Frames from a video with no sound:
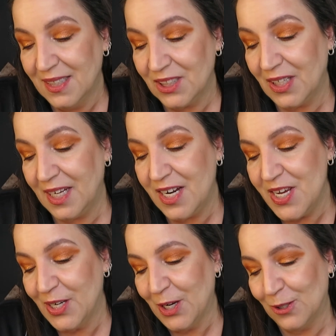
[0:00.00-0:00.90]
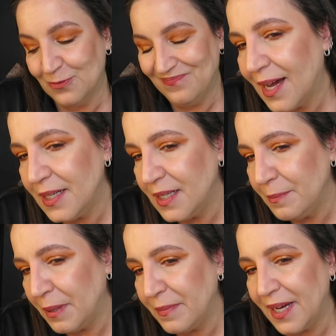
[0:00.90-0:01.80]
So there you go. I did
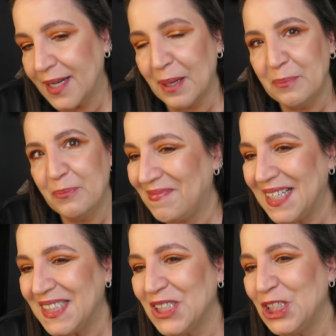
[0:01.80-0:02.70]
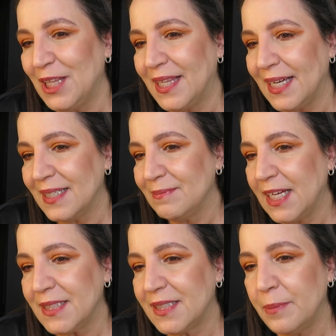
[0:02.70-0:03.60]
my makeup. That's a good thing.
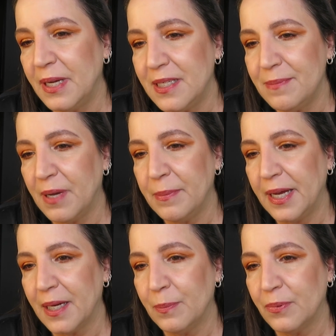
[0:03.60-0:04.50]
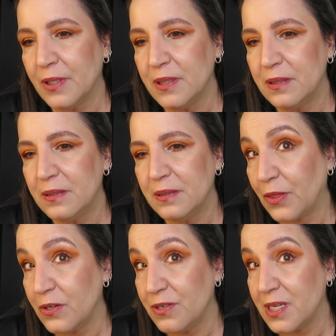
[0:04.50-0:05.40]
Last time I did my makeup was
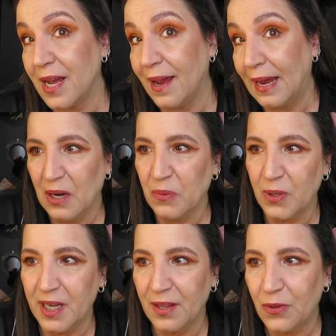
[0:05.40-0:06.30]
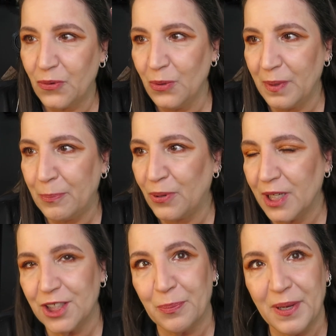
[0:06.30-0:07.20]
Thursday. I won't get through my
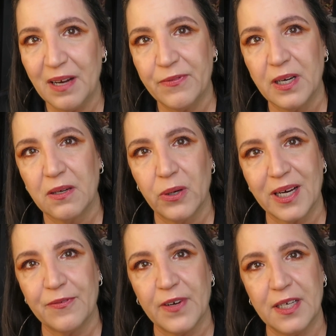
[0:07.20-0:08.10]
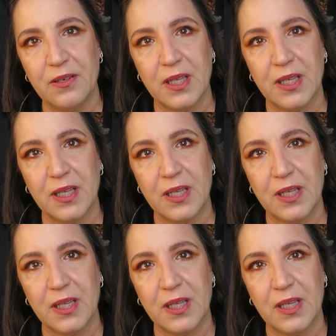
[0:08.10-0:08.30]
project pan very quick if I do